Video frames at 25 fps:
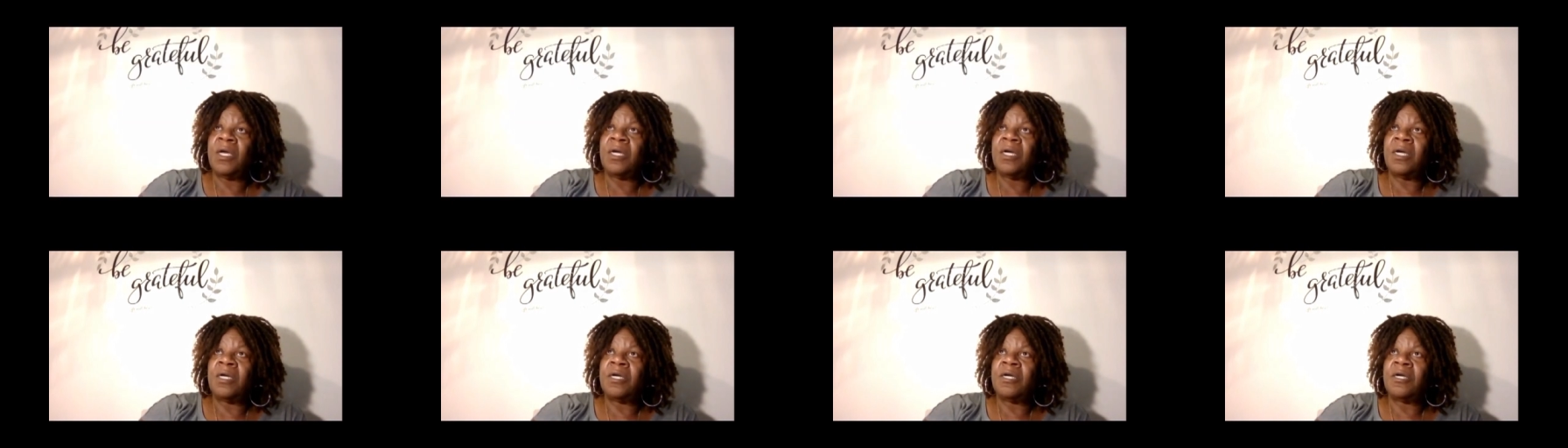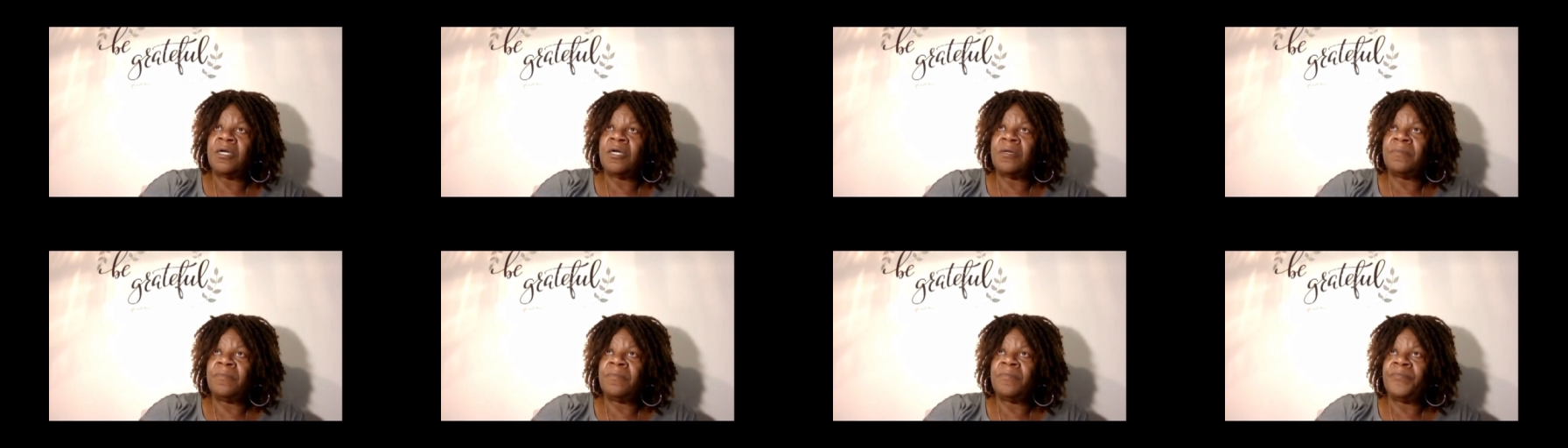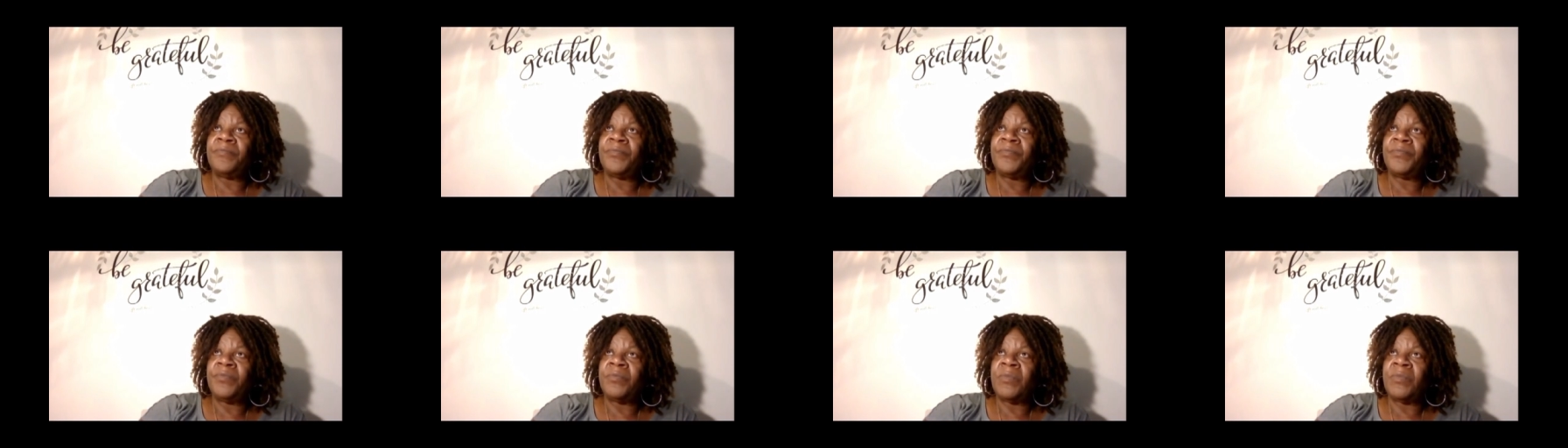
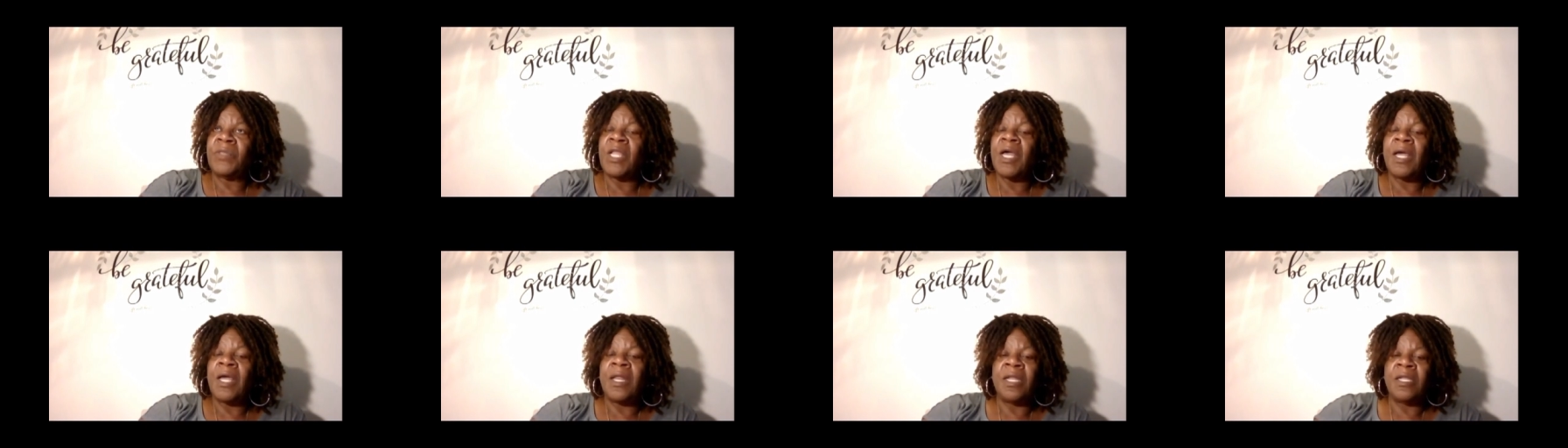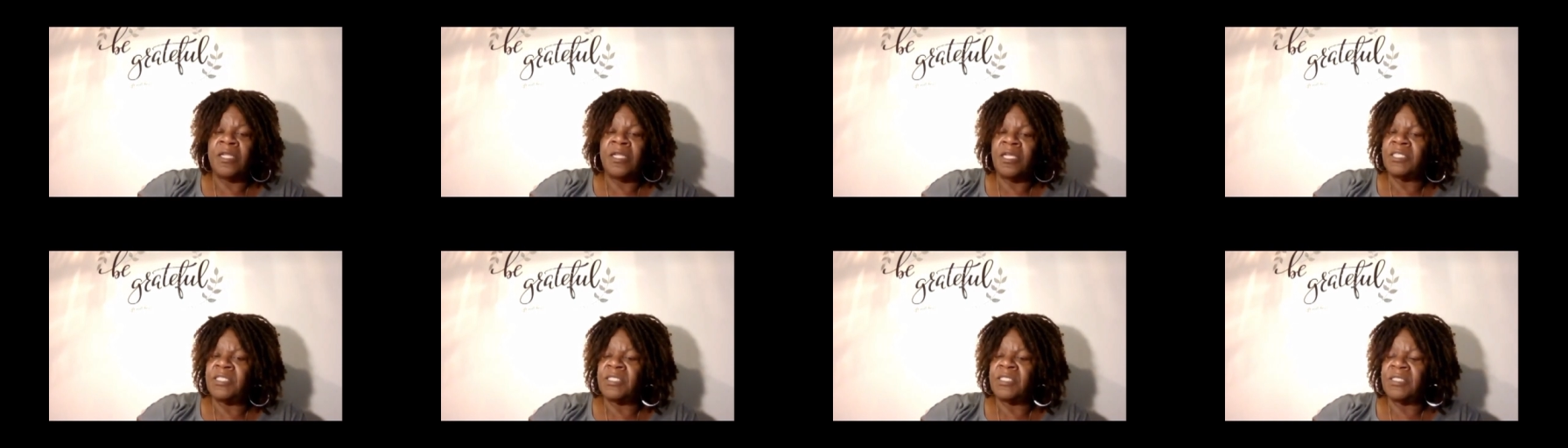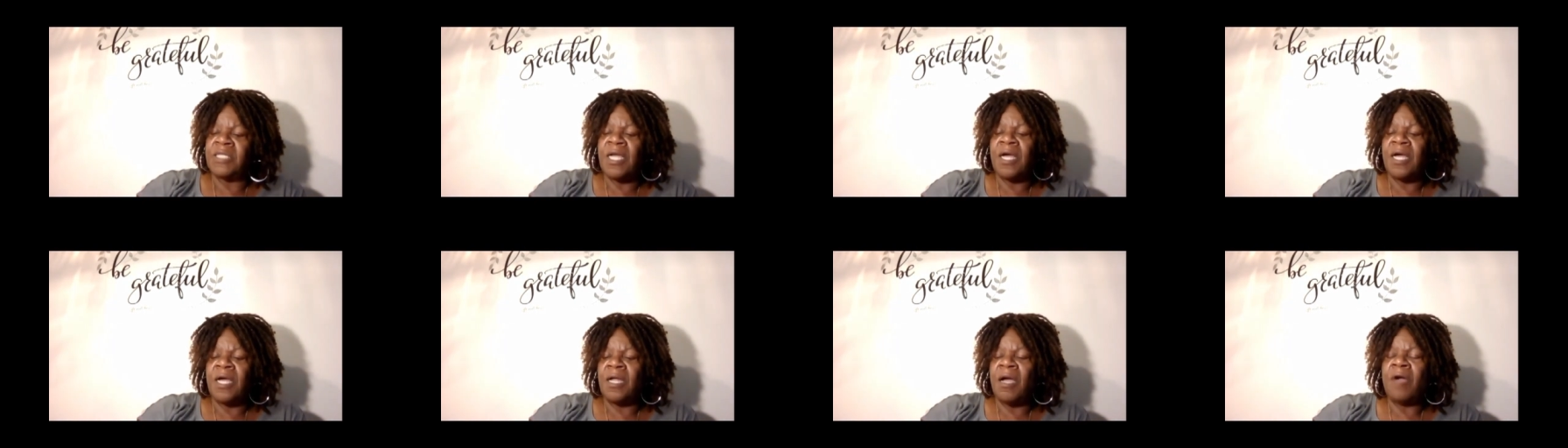Um, not, it's
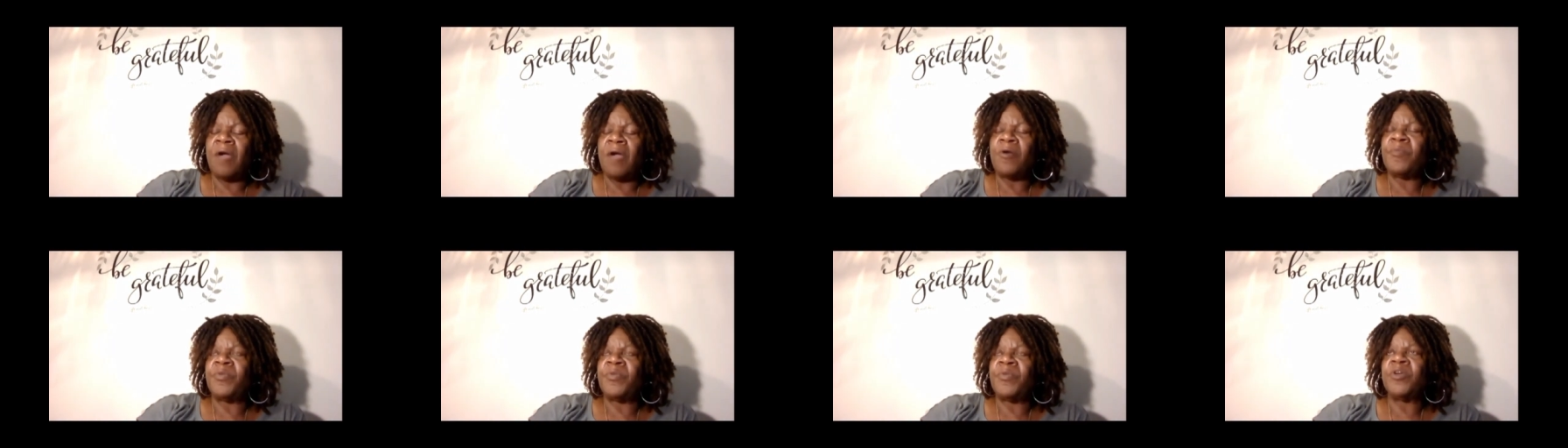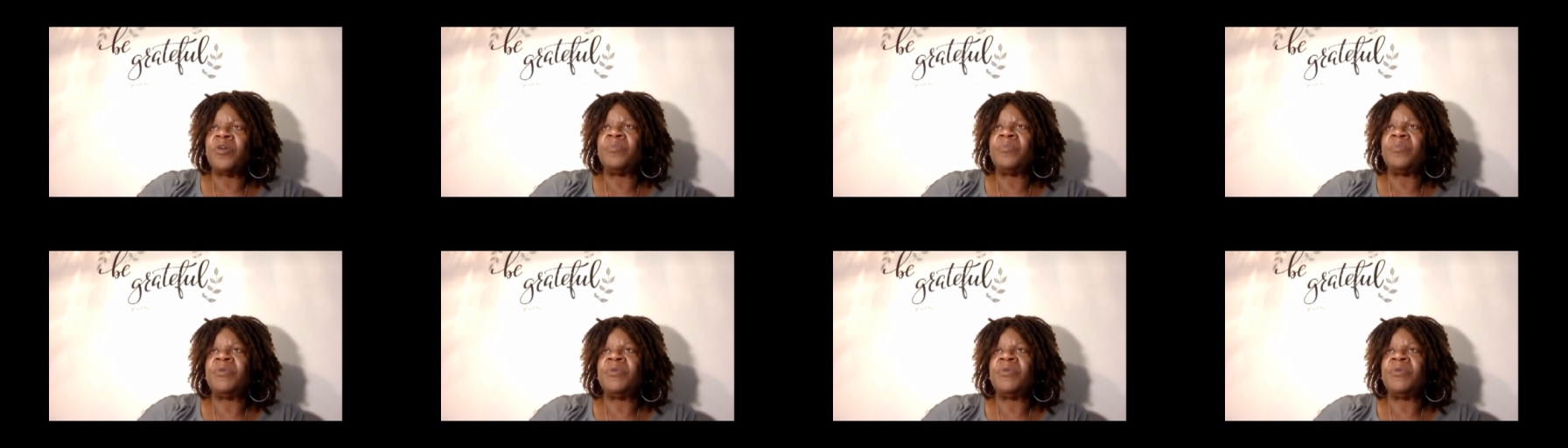not our bill,